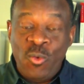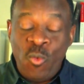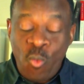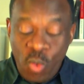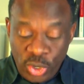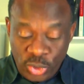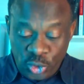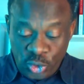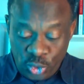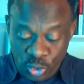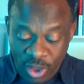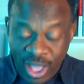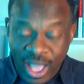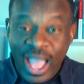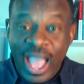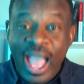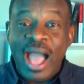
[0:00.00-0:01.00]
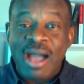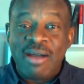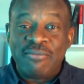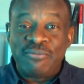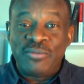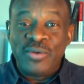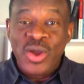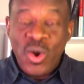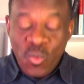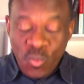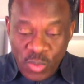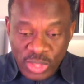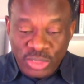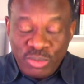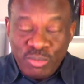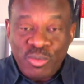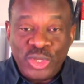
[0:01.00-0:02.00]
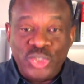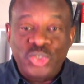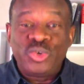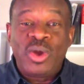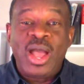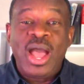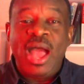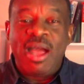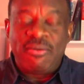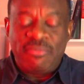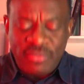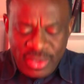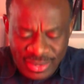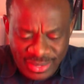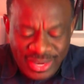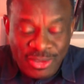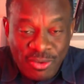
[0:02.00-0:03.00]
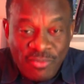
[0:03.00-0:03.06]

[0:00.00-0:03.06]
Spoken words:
what you have with what you have.